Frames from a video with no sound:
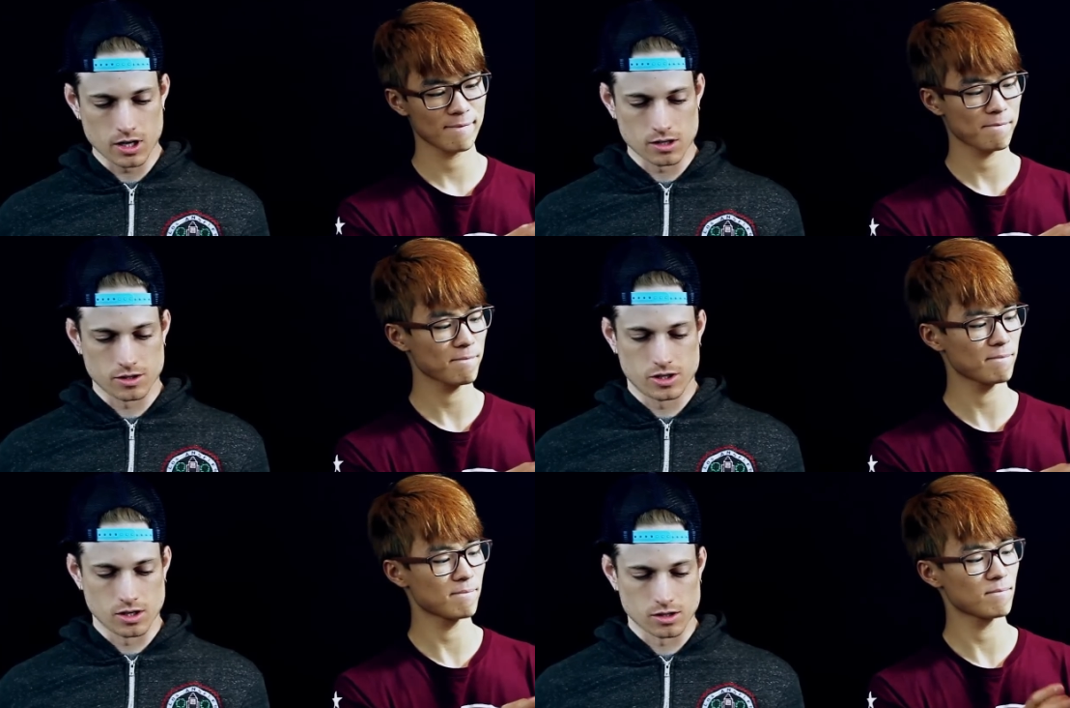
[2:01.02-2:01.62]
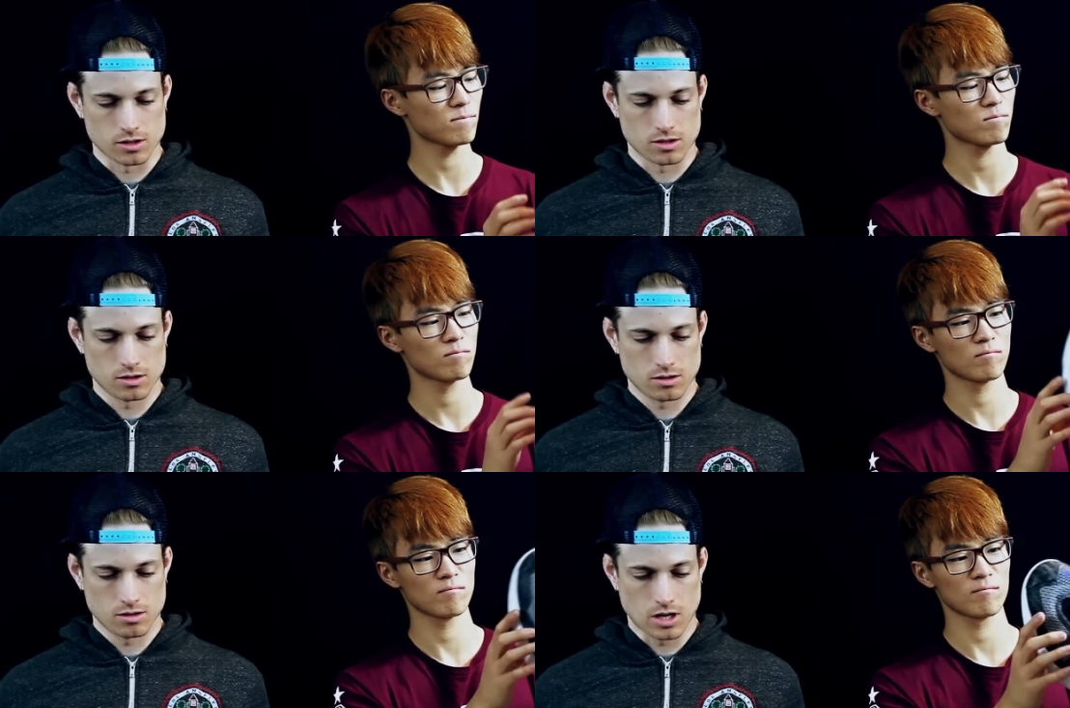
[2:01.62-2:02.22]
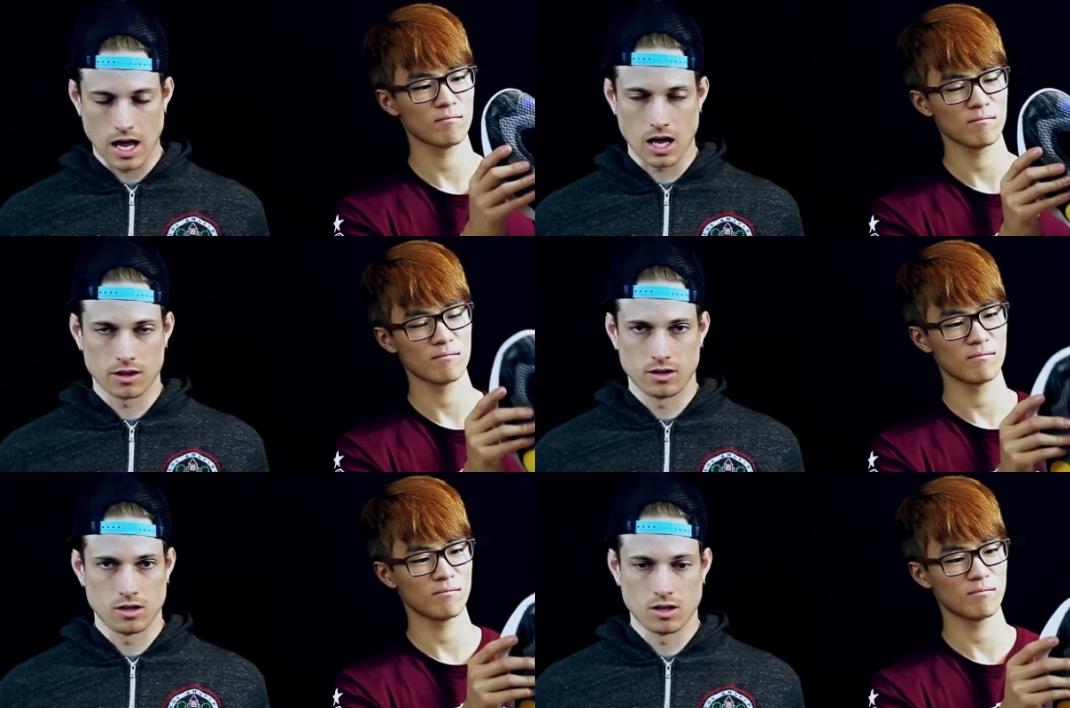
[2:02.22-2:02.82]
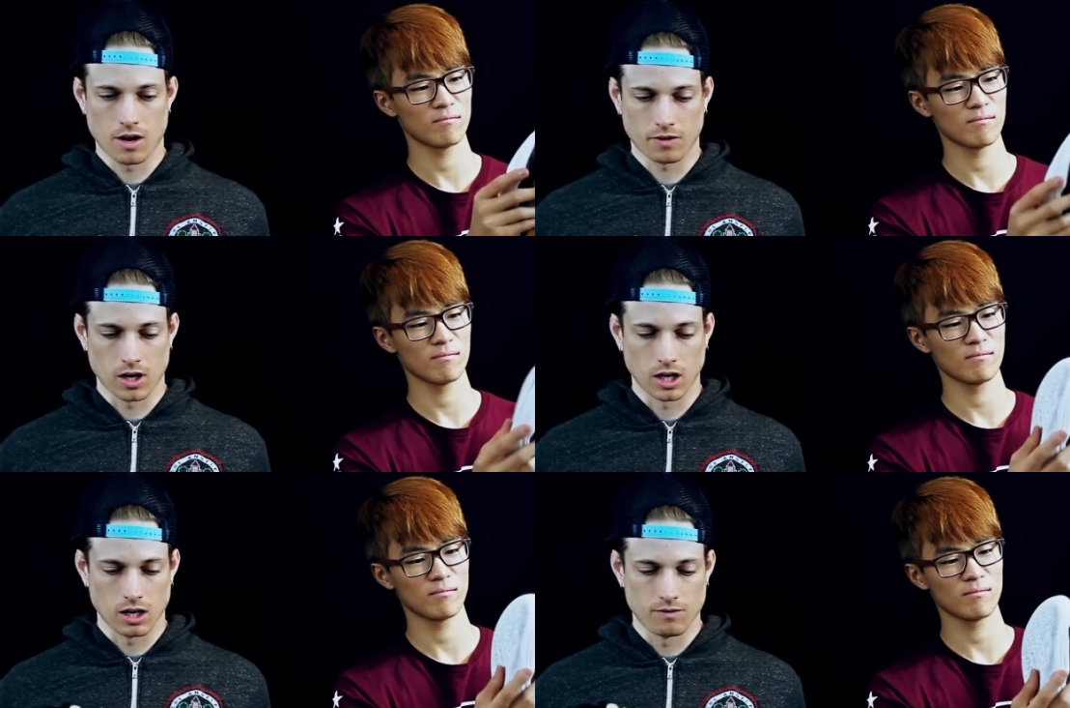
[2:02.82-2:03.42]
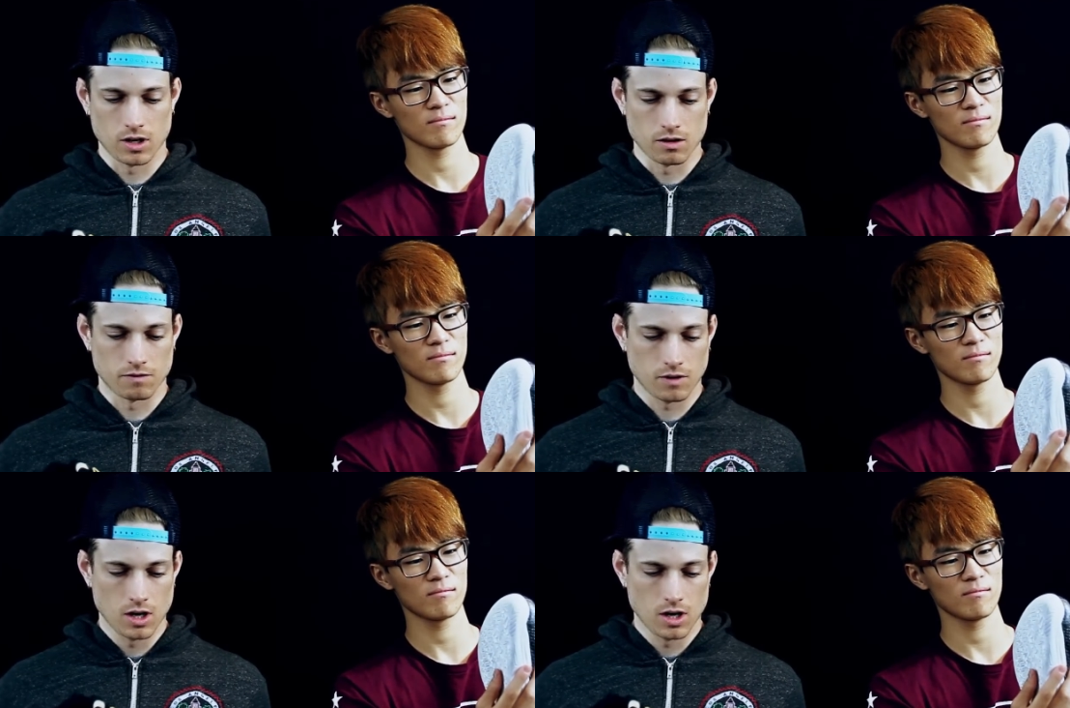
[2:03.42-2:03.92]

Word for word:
Speaker 1: is just dead. You're not going to give any...